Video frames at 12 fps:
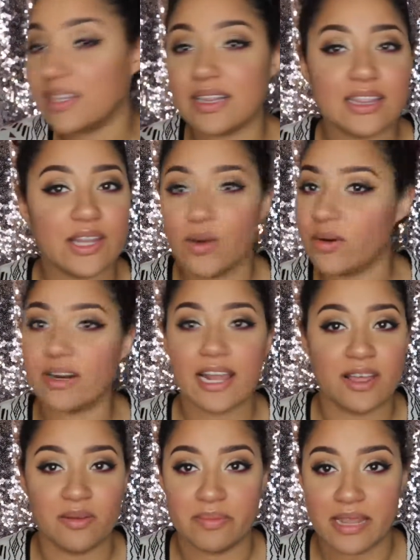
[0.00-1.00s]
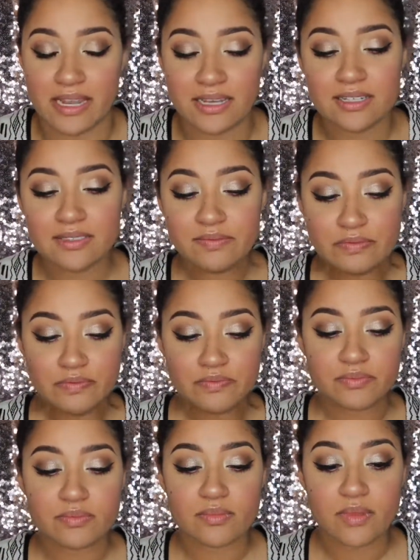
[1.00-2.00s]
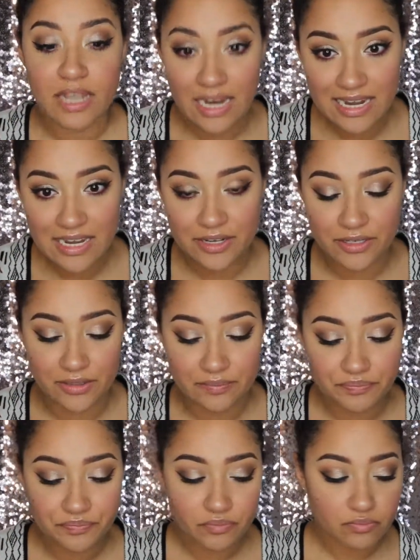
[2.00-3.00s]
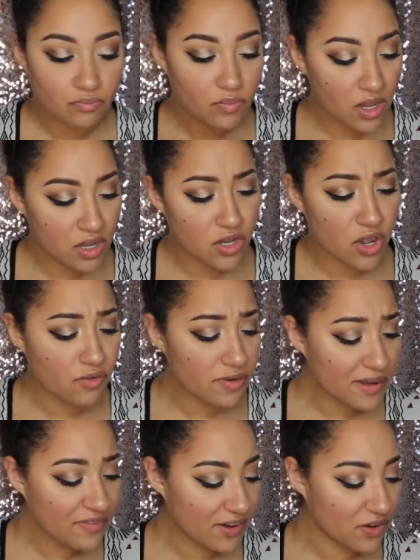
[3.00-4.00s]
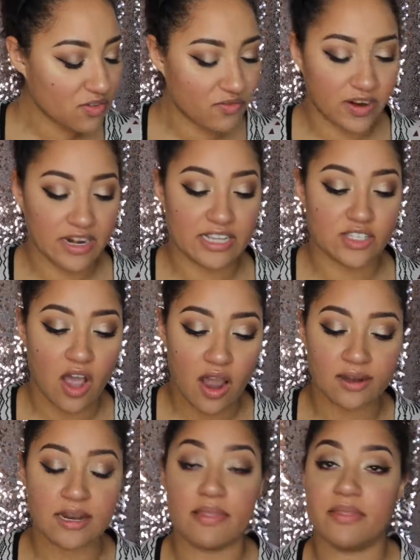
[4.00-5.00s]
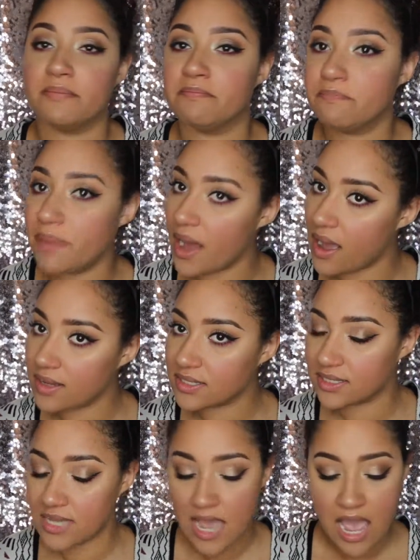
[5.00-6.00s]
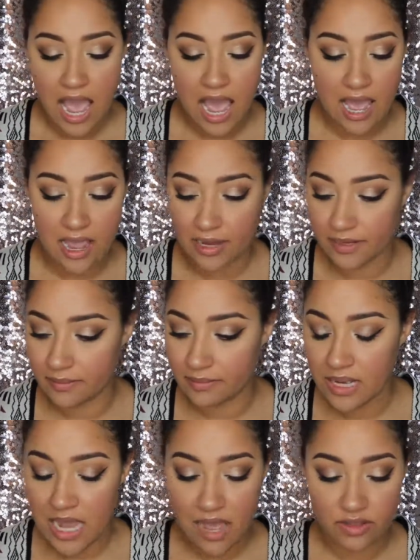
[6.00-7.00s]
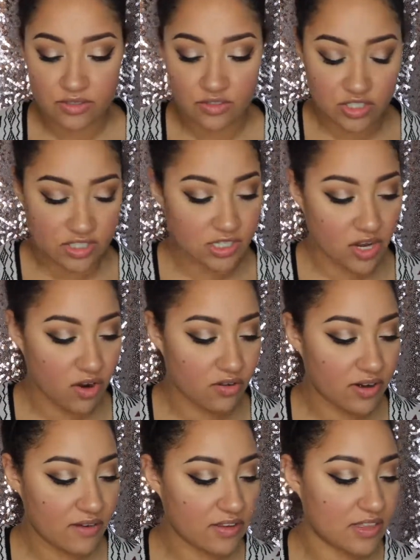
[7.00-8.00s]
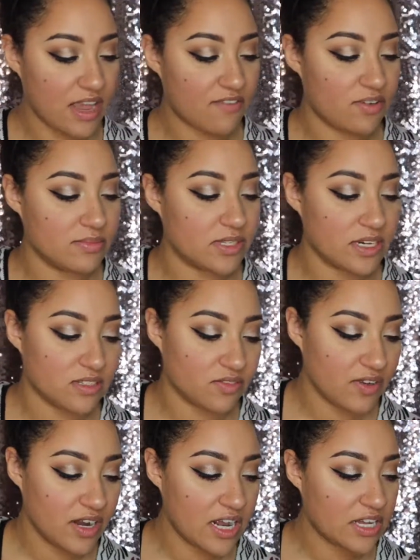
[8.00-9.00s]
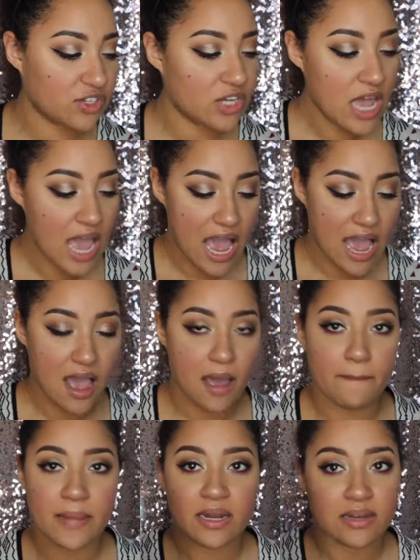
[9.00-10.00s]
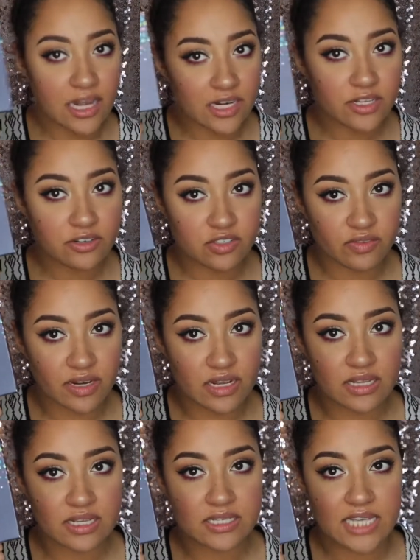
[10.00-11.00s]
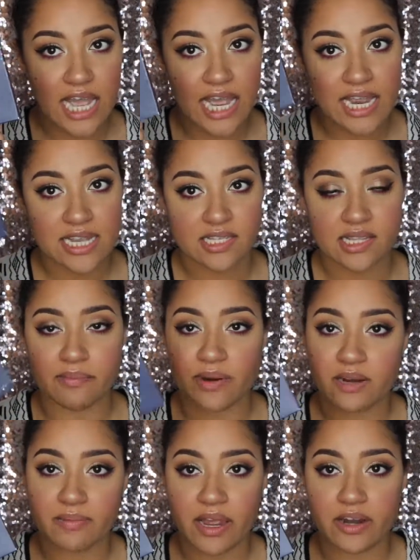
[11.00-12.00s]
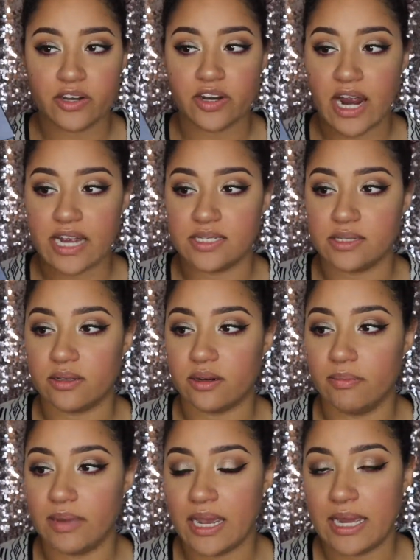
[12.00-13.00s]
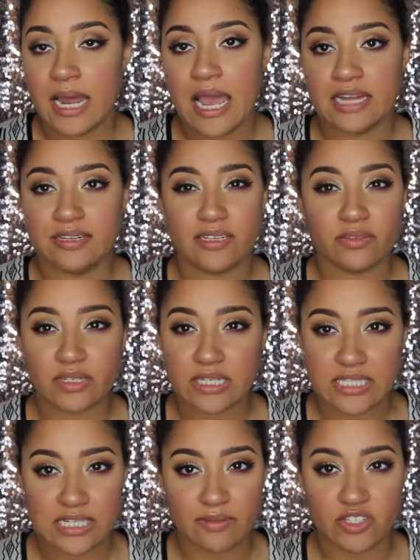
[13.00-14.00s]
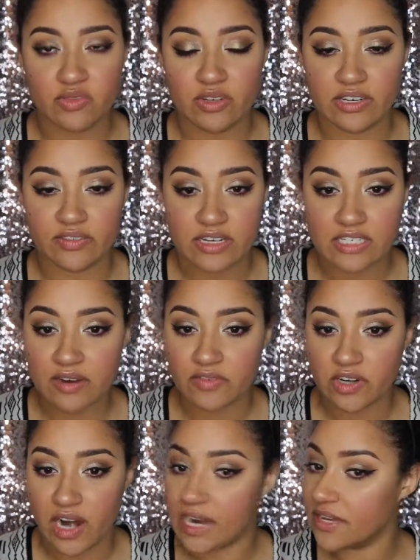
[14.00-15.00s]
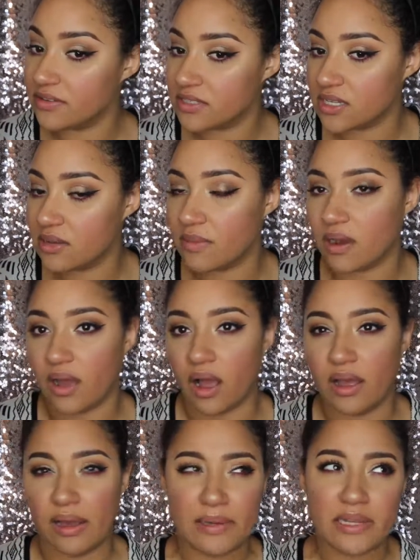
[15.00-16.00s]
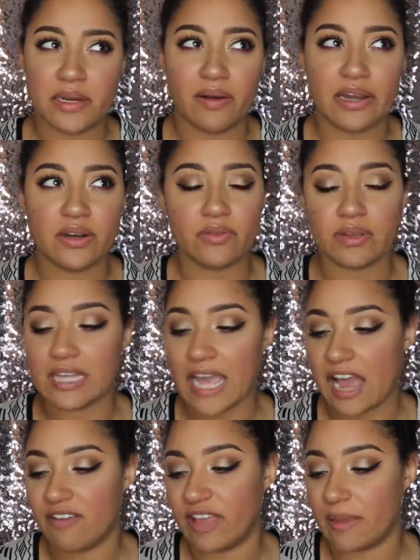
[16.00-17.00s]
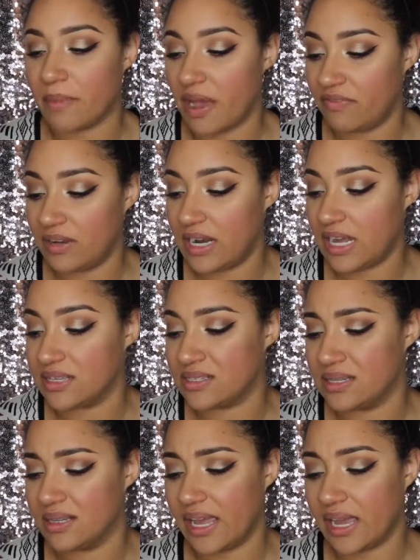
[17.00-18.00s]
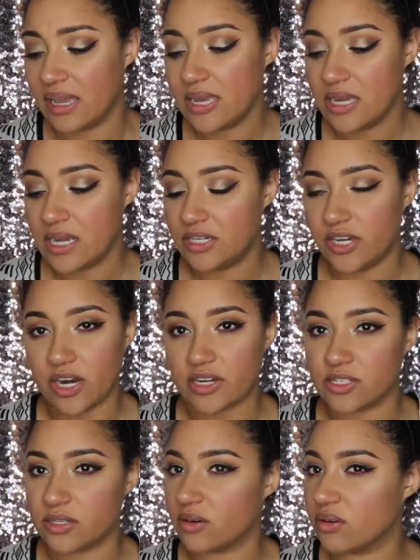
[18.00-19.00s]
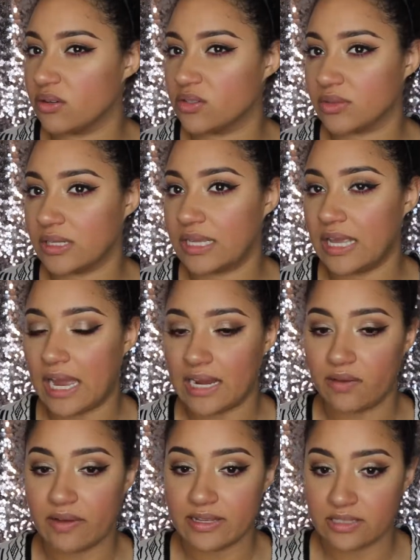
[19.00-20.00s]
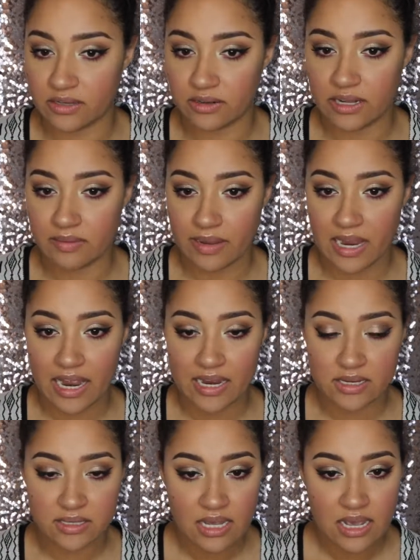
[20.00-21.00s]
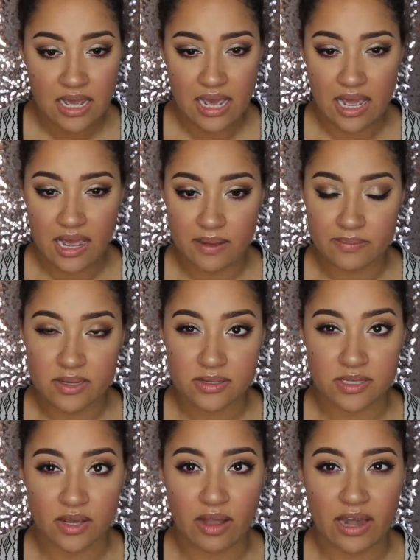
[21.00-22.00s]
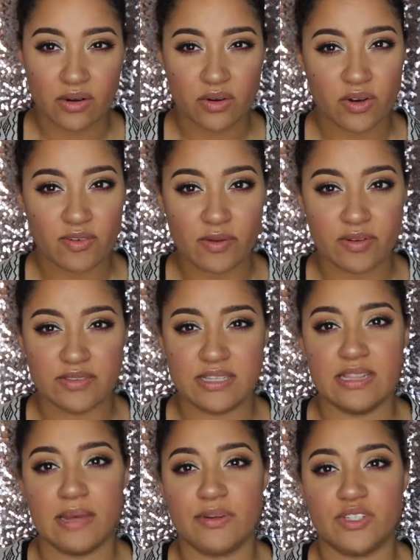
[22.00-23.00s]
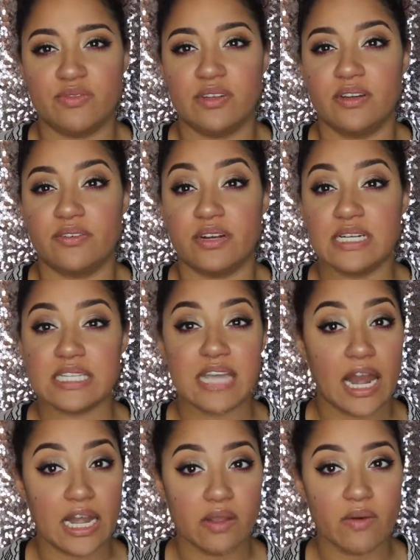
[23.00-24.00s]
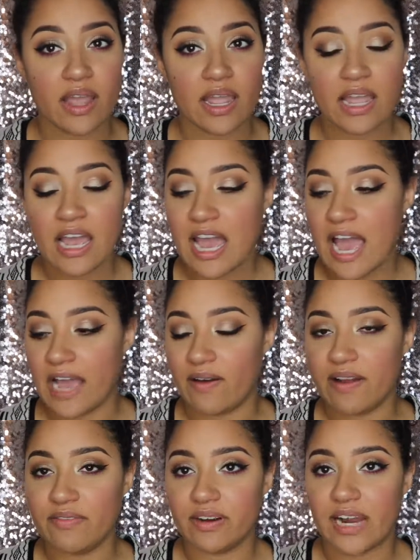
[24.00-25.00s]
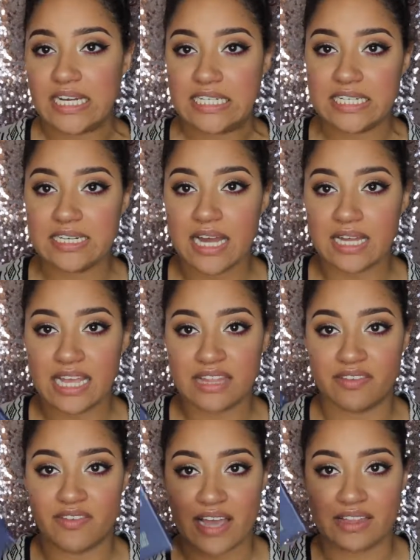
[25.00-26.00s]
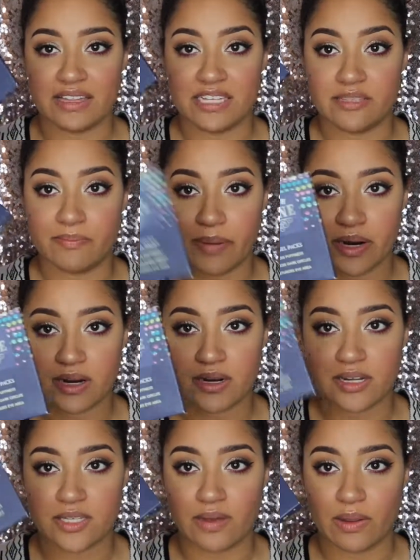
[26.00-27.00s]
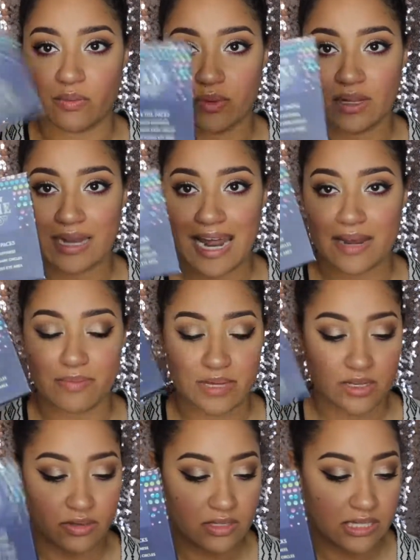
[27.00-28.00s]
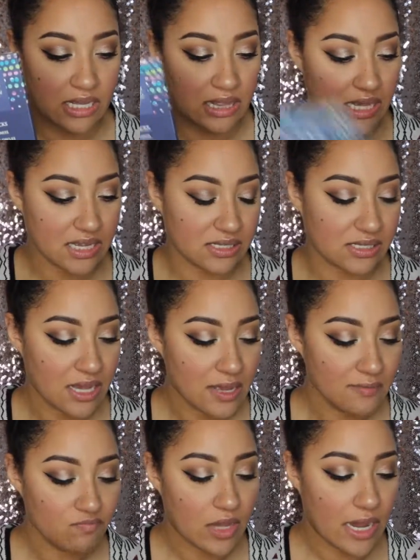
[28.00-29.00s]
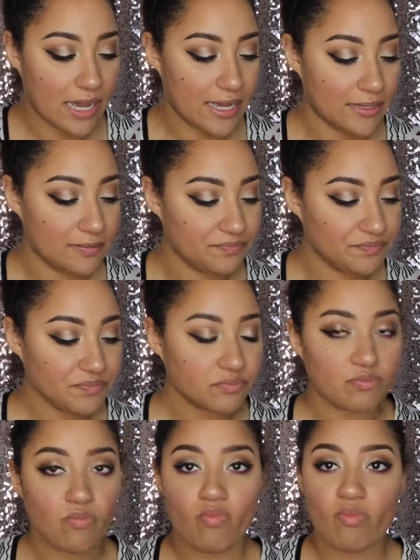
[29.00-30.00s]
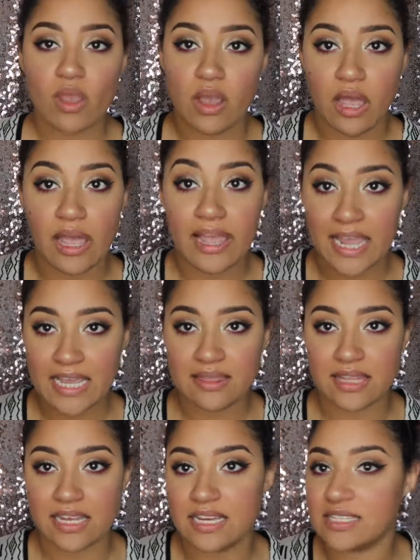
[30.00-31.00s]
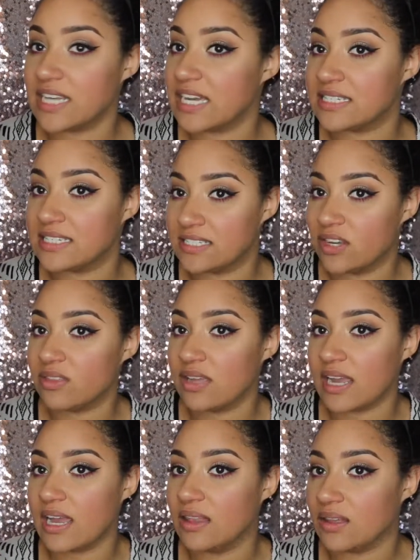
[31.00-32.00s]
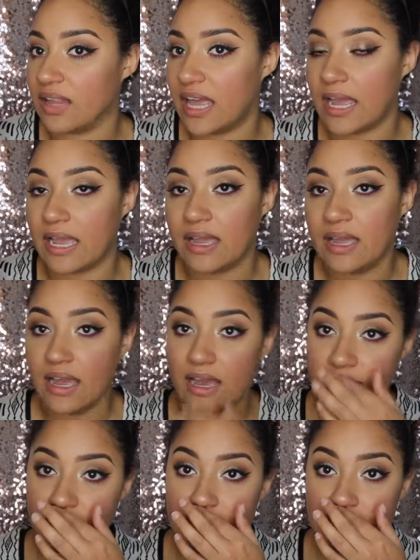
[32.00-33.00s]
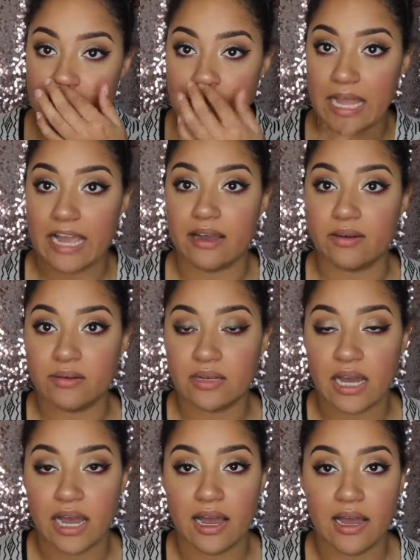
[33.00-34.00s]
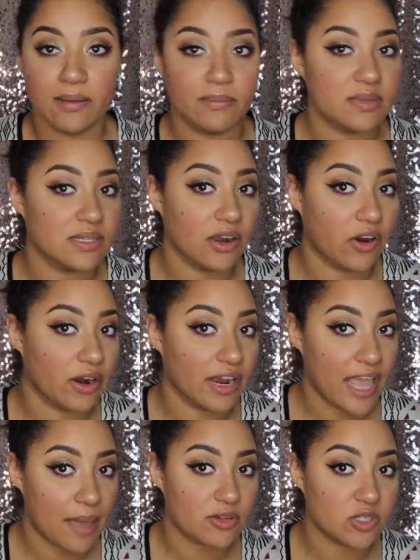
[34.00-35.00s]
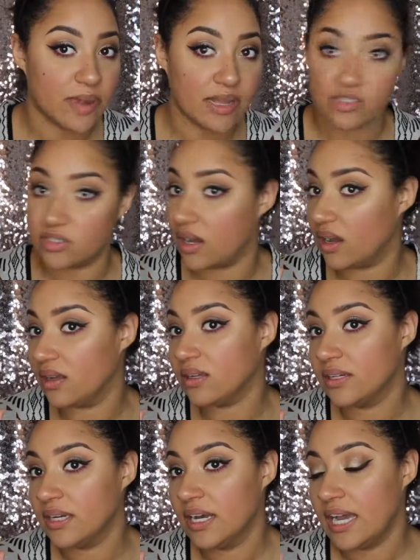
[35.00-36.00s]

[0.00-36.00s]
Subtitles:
Lord help me. Anywho, go over my final verdicts on the box. Just to go over everything from start to finish. Not a huge fan of these guys. They burn my under eyes a little bit. Didn't really see much of a difference after I used them. You know, I don't really have like puffiness and like dark circles really anyways underneath my eyes. So I don't know if I would have seen that much of a difference anyway. However, I did not like the fact that these burned, so I will not be using these. Hate this. I still think I look like a freaking clown or a Cabbage Patch doll.